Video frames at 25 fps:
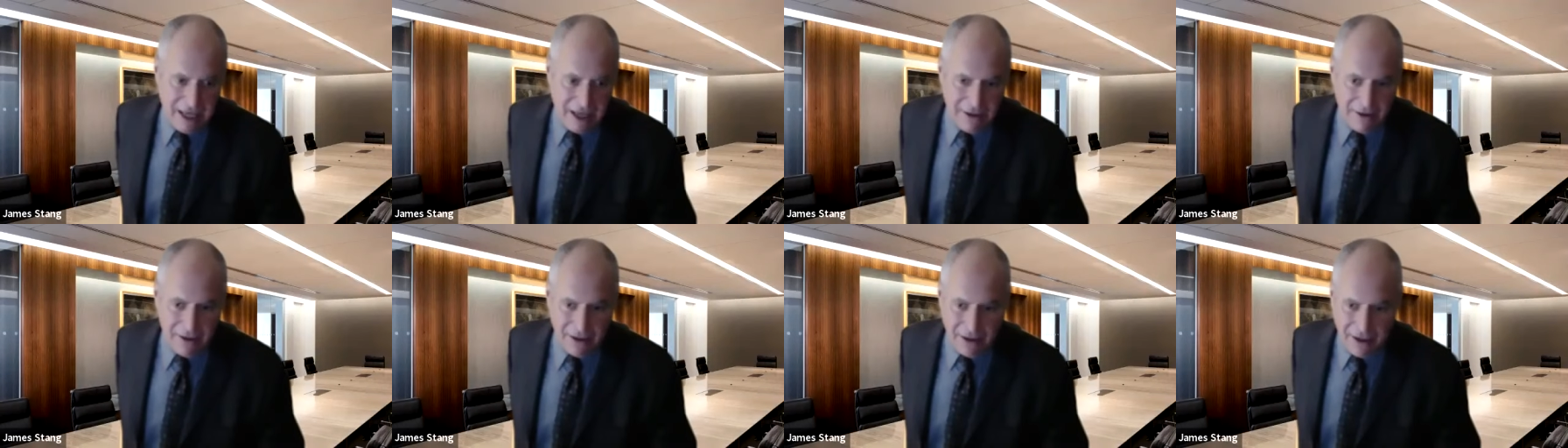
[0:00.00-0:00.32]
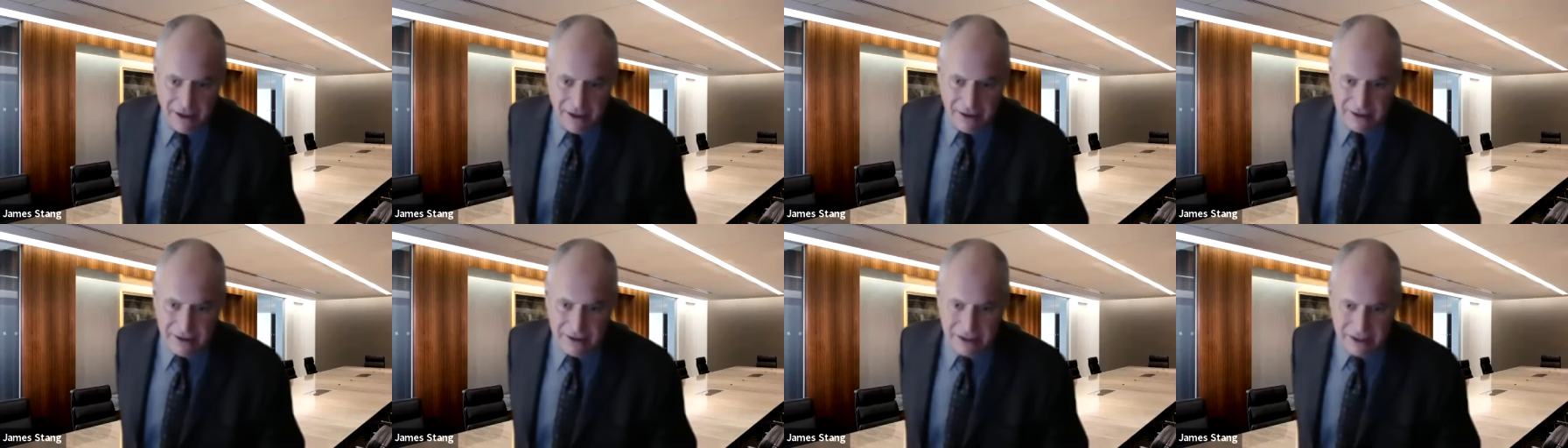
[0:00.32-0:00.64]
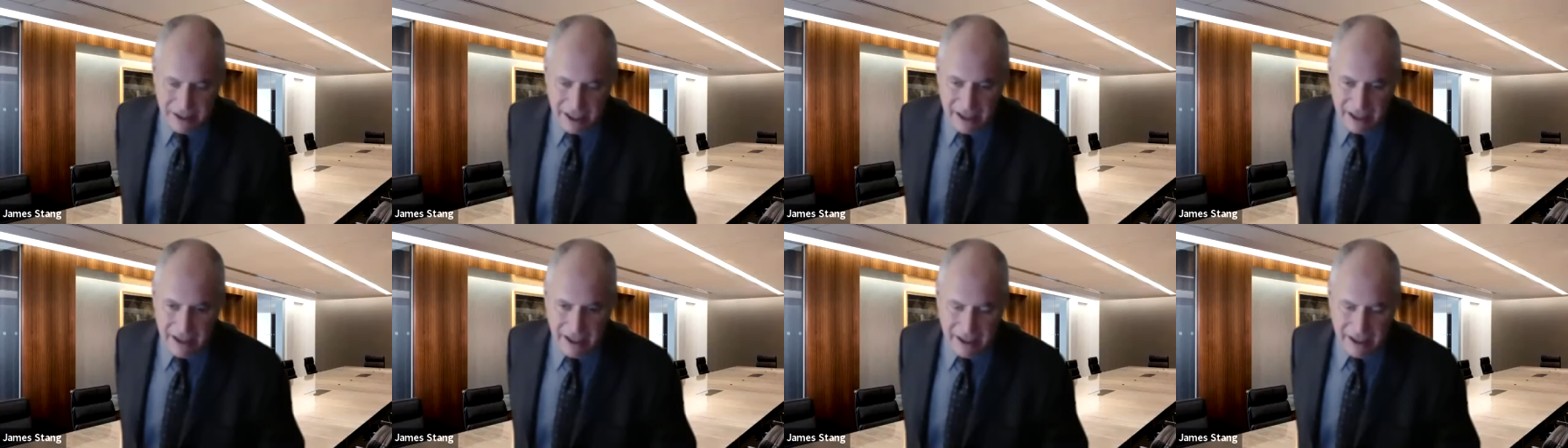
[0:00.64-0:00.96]
town halls
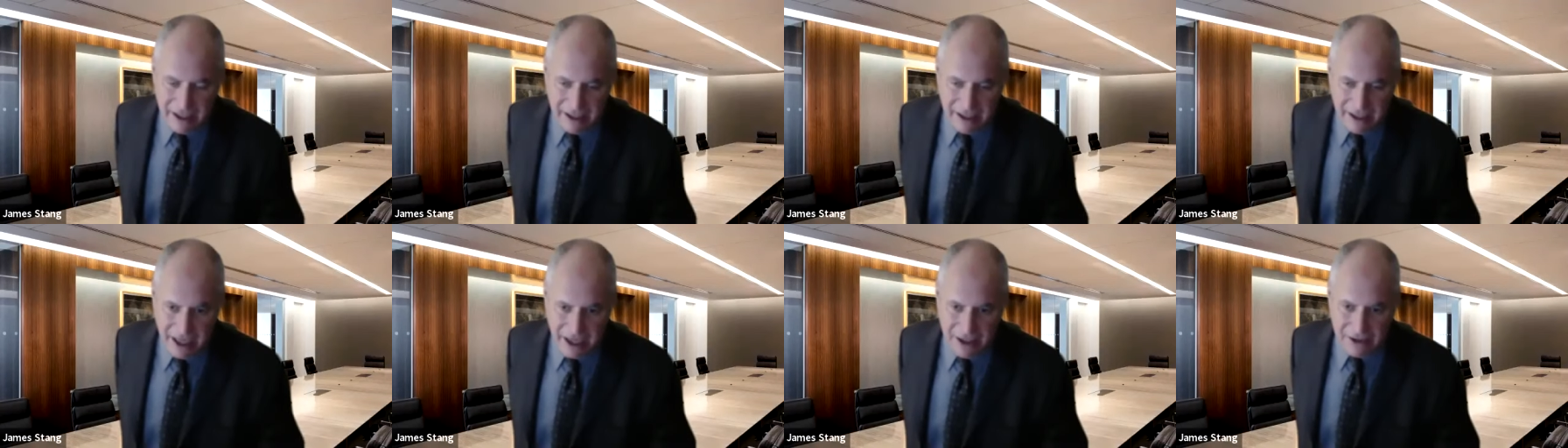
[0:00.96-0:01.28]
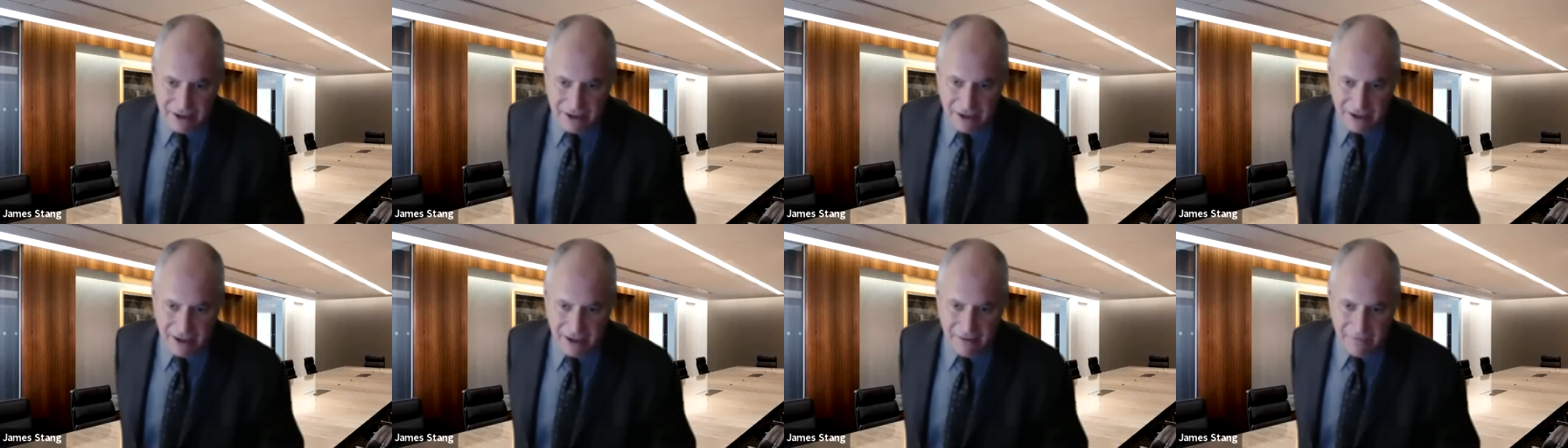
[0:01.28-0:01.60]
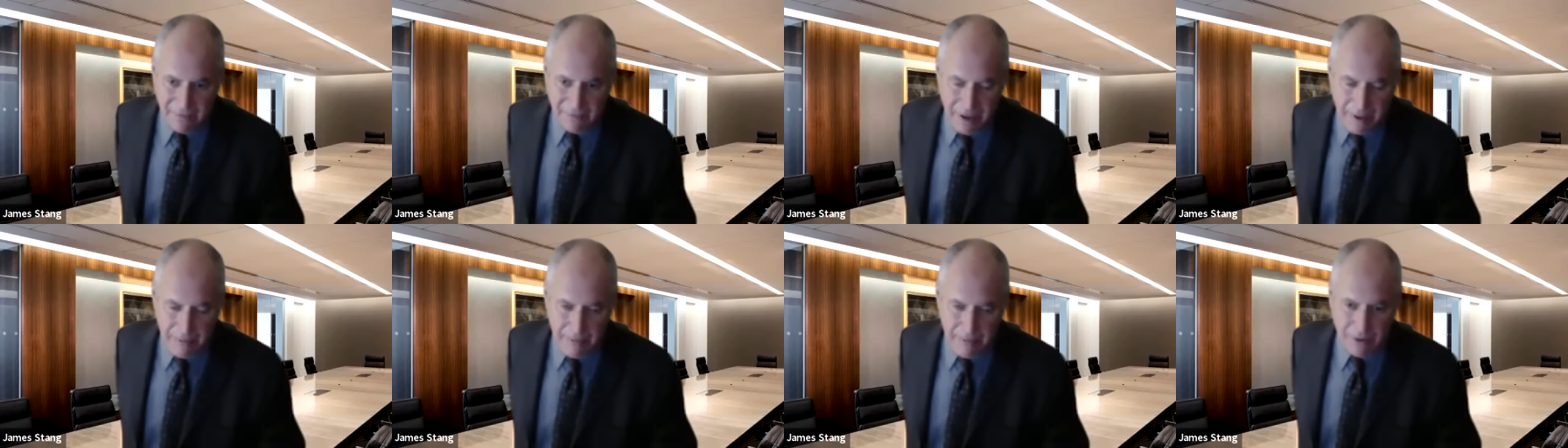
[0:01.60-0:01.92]
is any indication
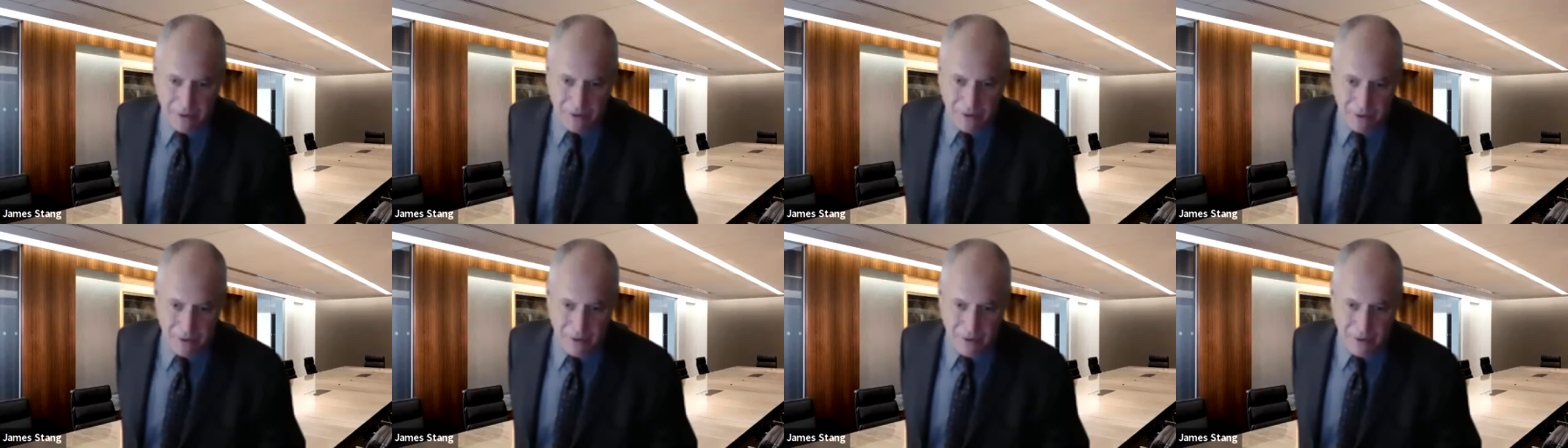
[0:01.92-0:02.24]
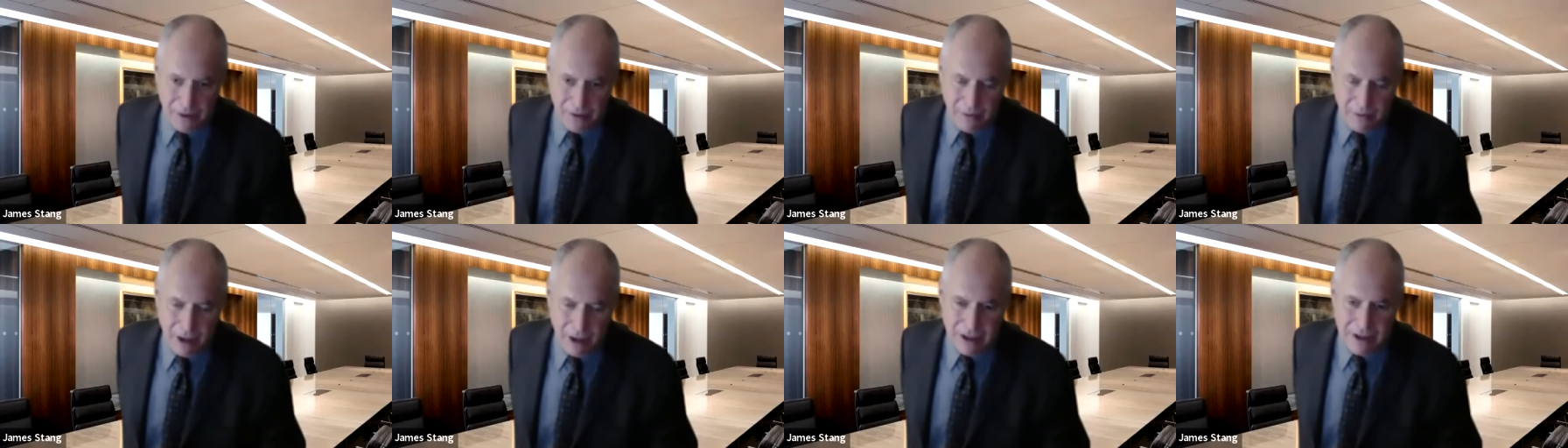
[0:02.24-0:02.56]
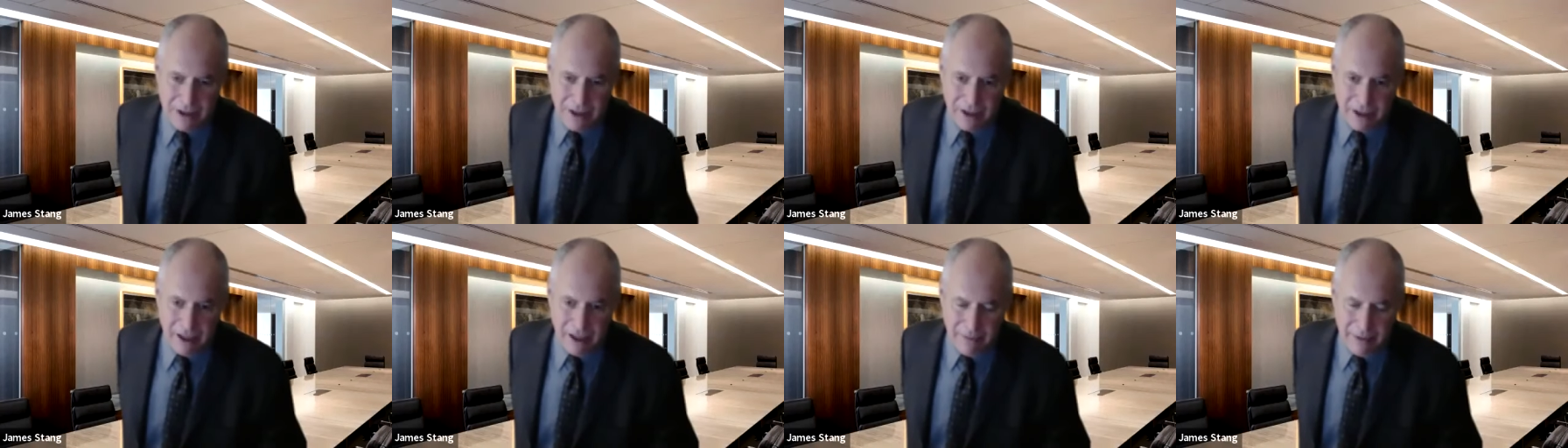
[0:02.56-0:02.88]
of people who would
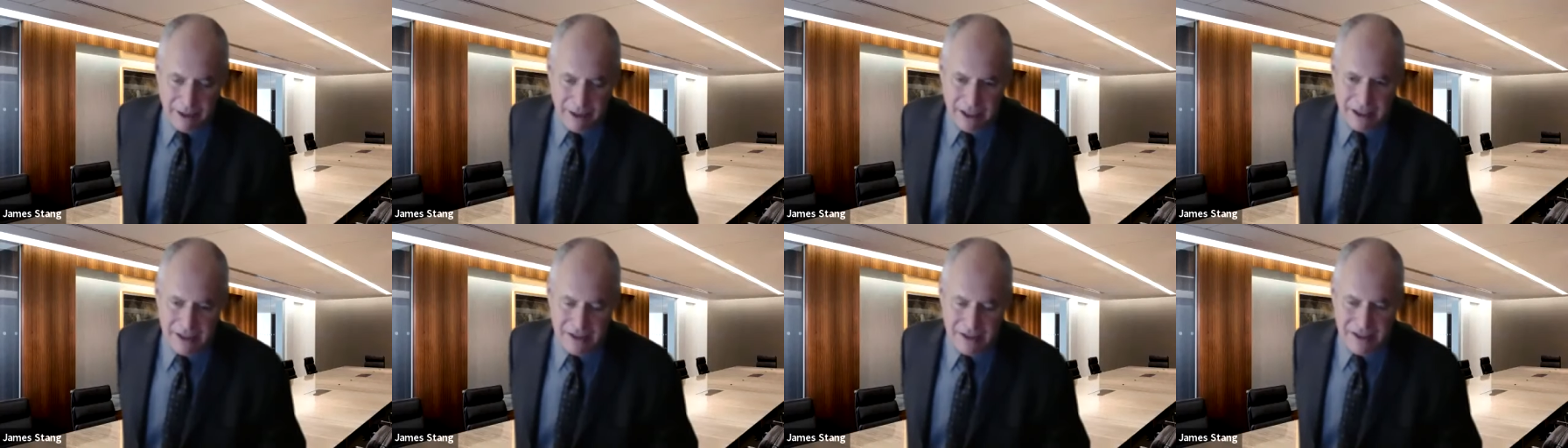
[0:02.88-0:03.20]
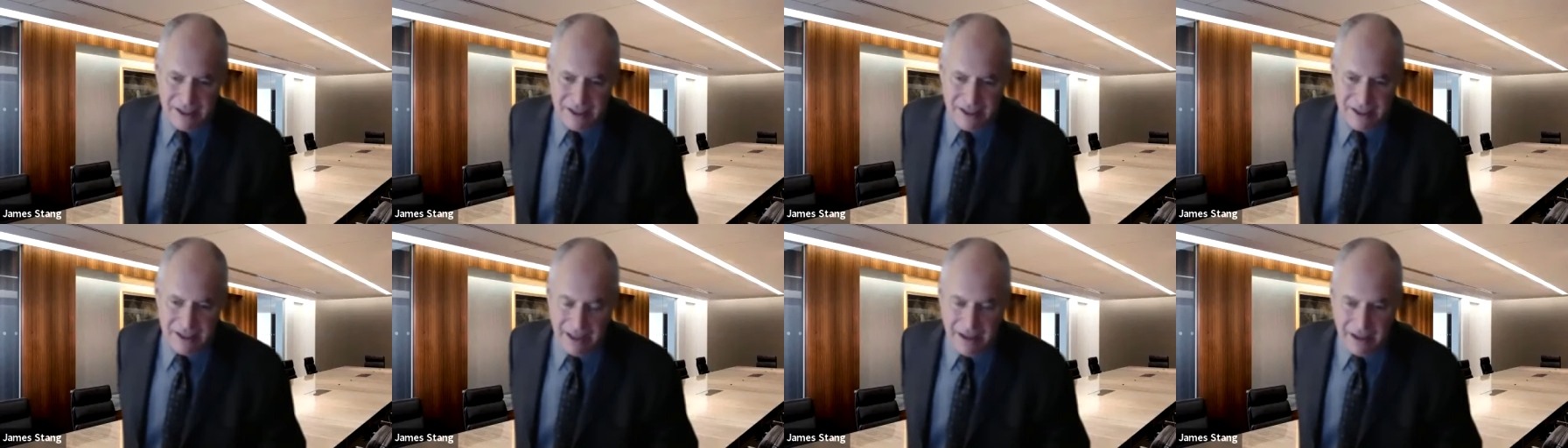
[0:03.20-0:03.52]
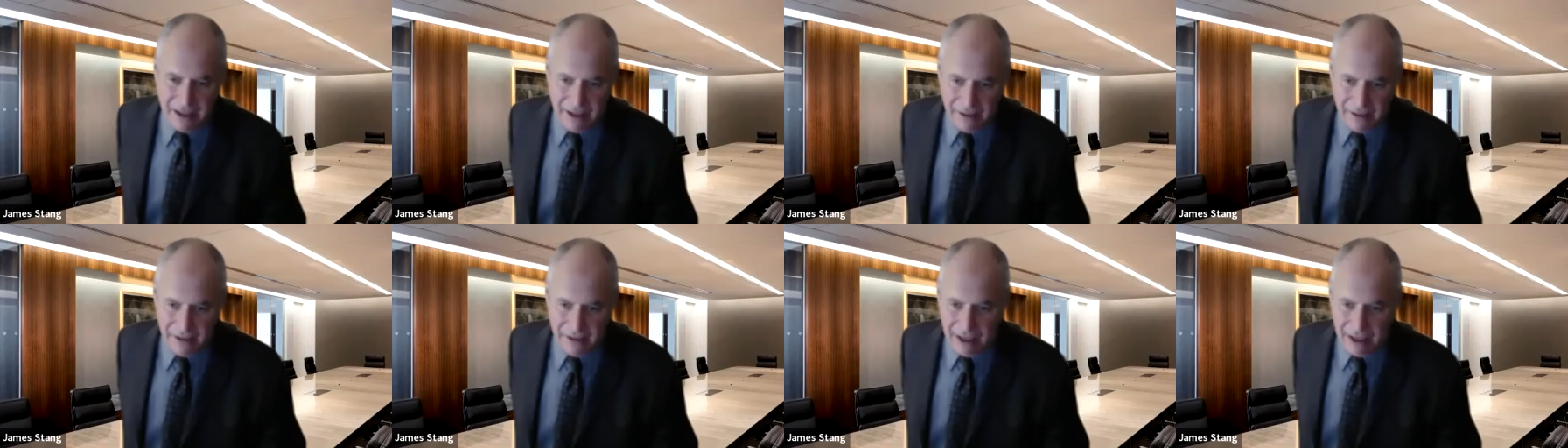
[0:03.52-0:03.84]
want to come in and see
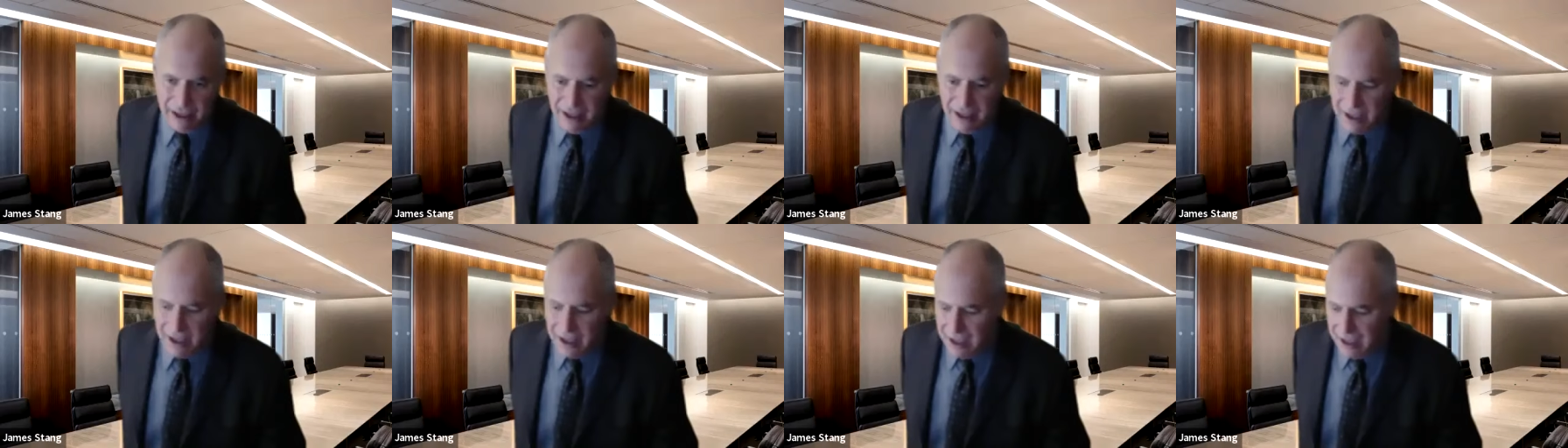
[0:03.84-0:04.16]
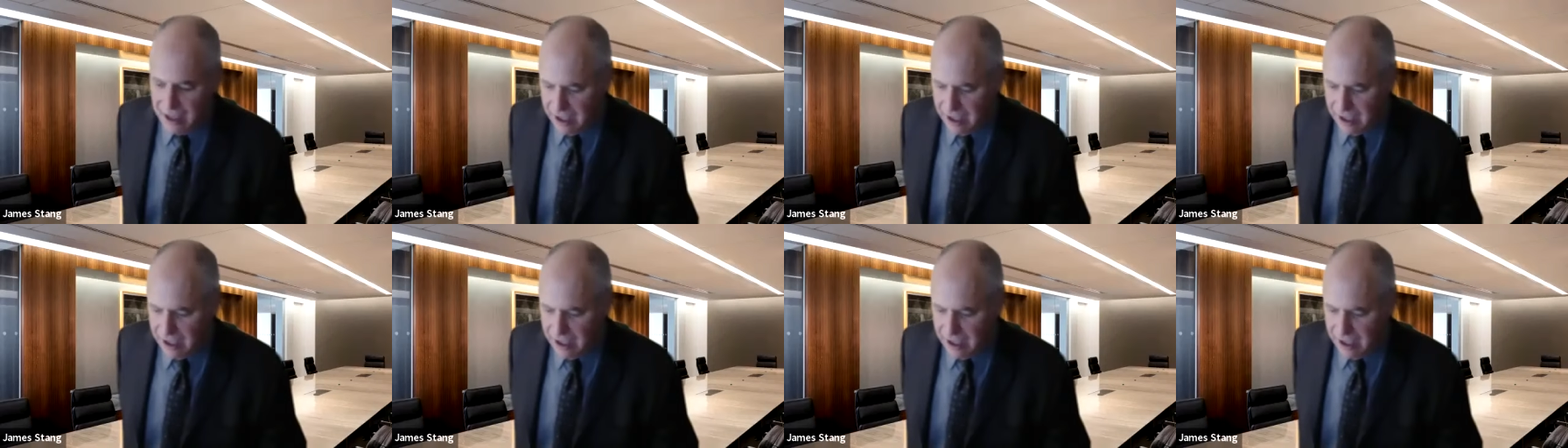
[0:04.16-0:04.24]
the hearing,